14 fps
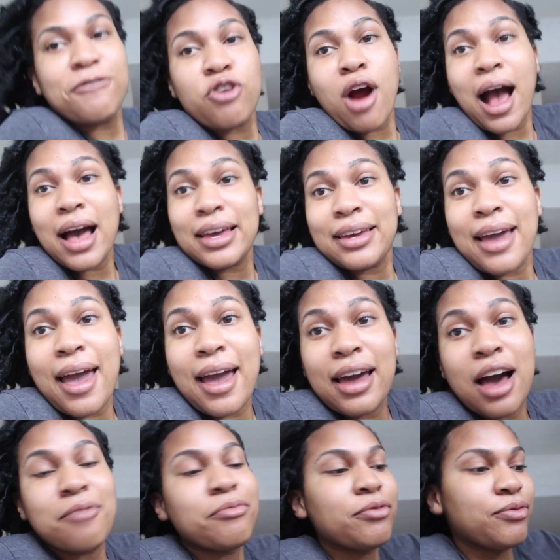
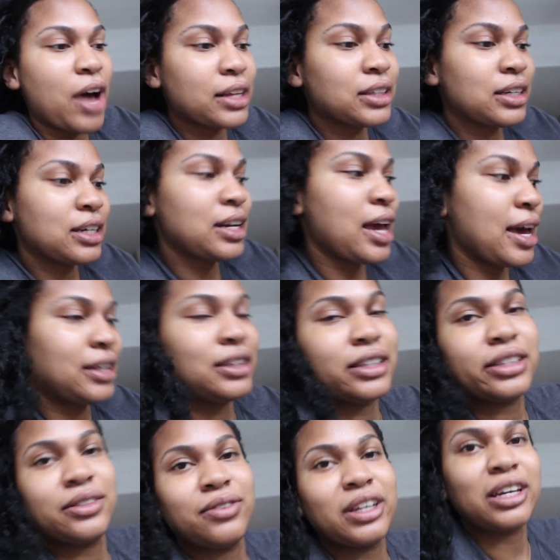Friday. I'm finally gonna edit
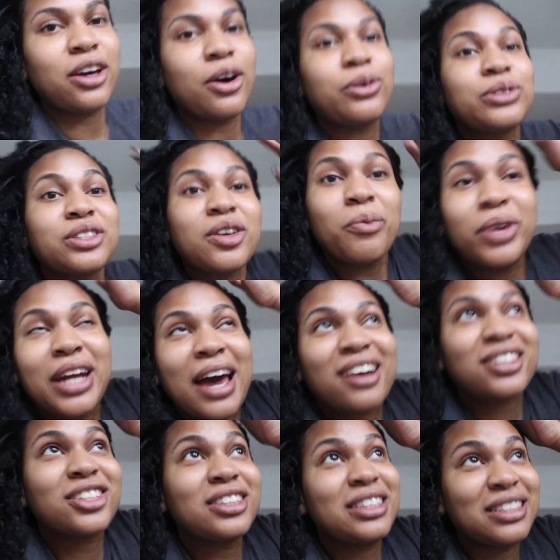this video. Someone
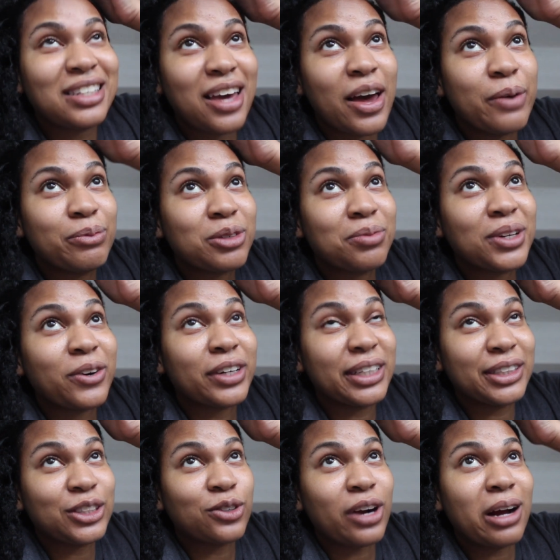actually D M'd me on
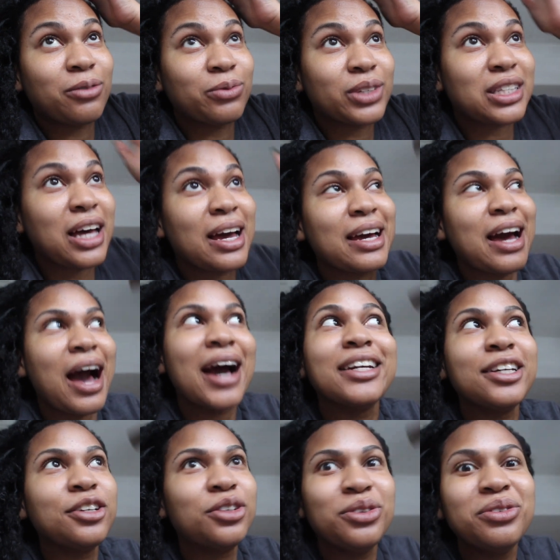Instagram, was like, I
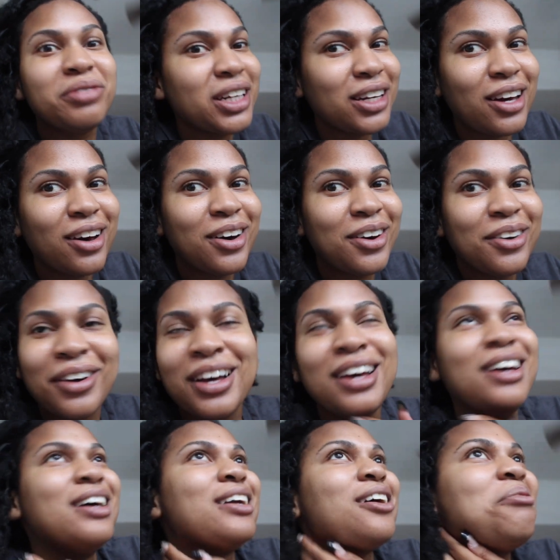need a new video,
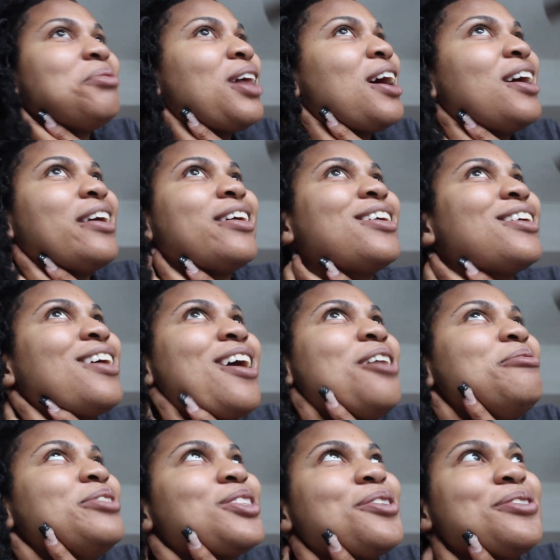and I'm like,
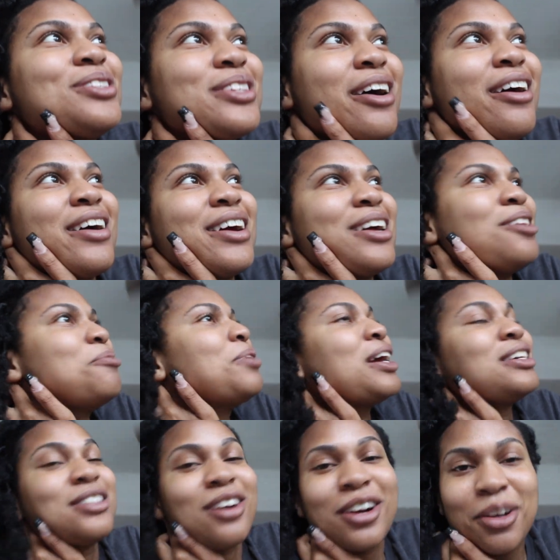I'm so sorry, but
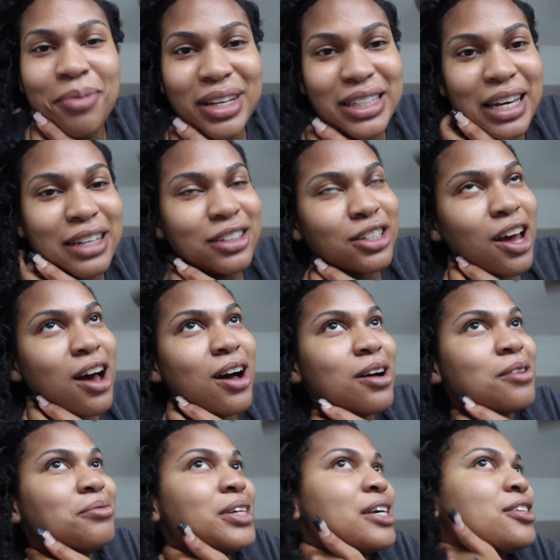I started my second
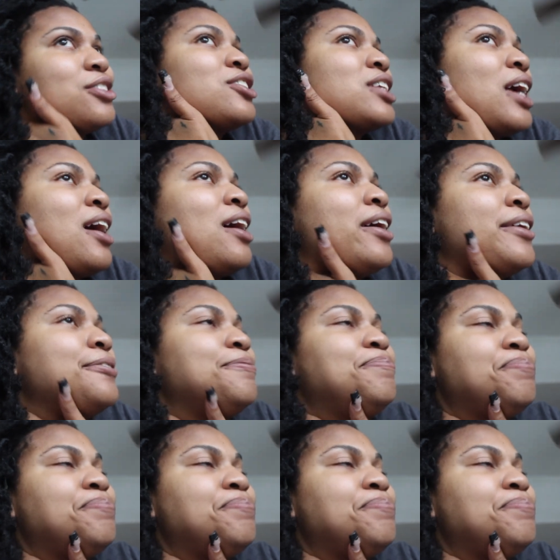job yesterday